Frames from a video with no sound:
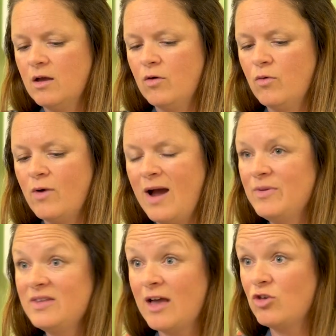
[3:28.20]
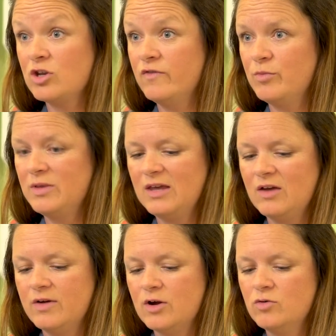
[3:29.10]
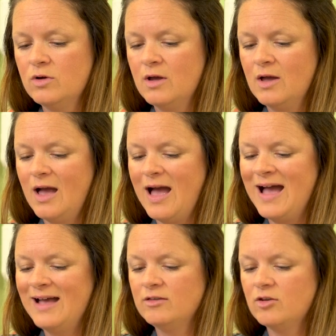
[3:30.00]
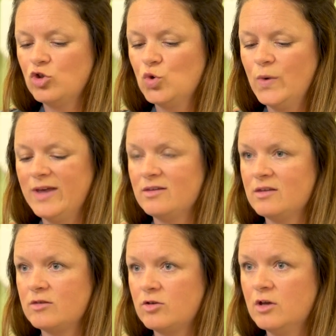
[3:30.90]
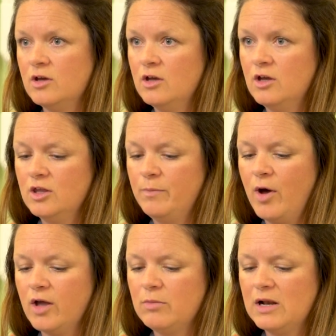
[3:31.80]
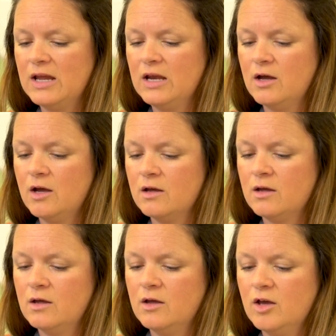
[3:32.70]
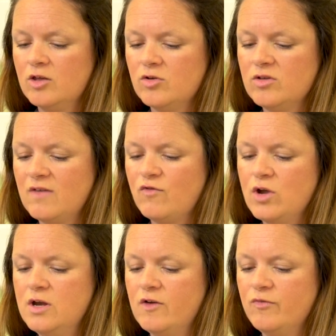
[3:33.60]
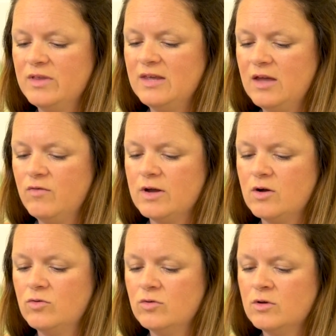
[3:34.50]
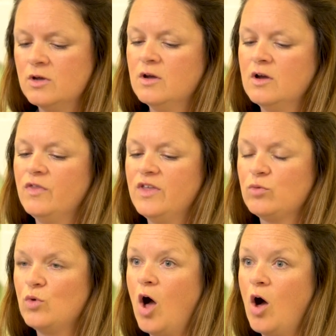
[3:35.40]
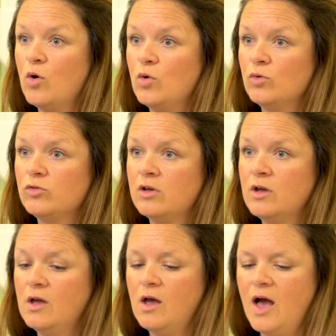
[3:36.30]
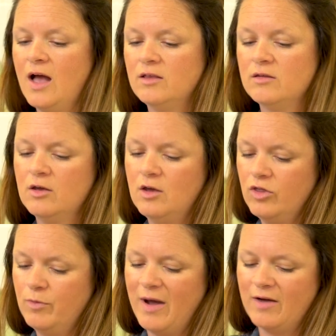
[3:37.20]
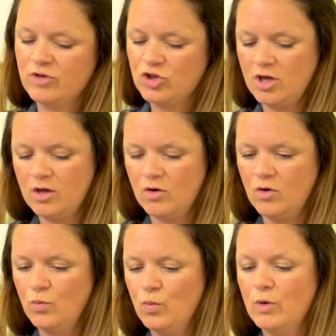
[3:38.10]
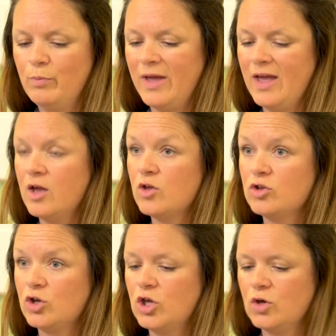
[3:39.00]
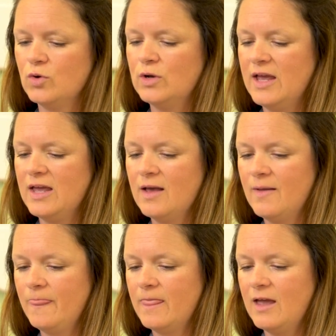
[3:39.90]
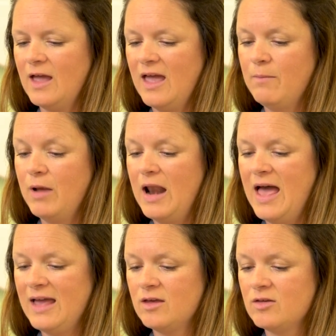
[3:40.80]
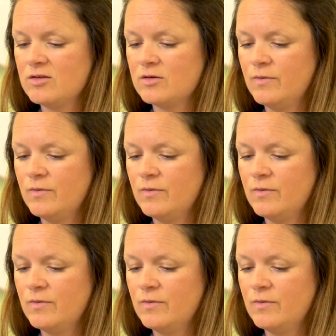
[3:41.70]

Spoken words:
grab a section of the material and twist the pipe cleaner. As long as they've got enough material, this will hold and the parachute will be securely in place.